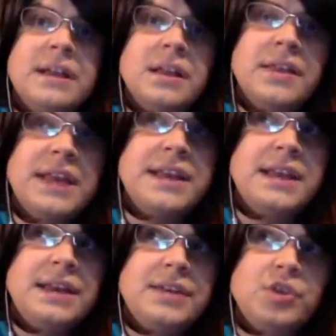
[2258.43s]
they
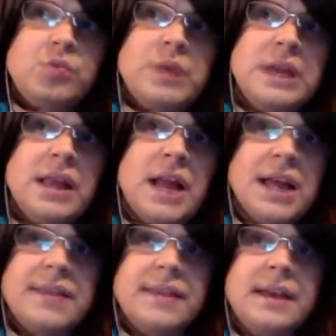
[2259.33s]
need to
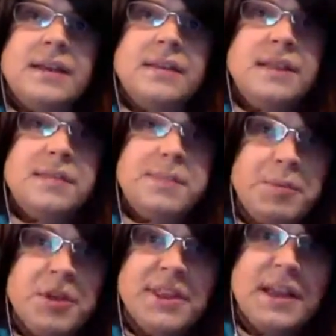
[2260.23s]
realize that these
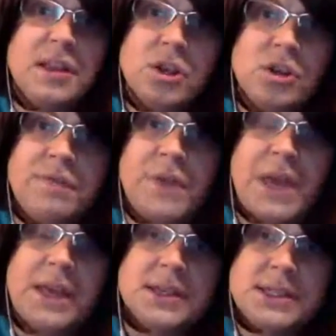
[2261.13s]
people seal your
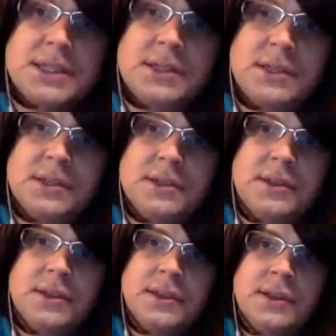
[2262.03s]
fate.
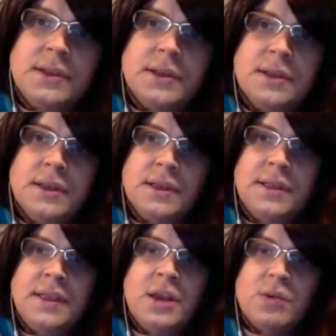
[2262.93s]

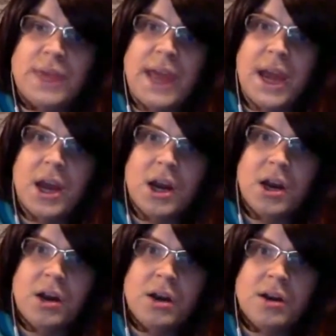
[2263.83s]
They don't
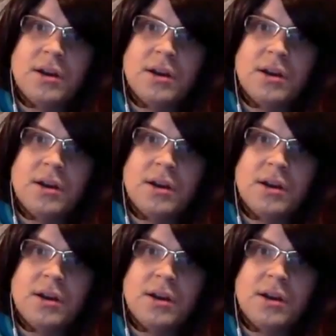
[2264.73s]
care.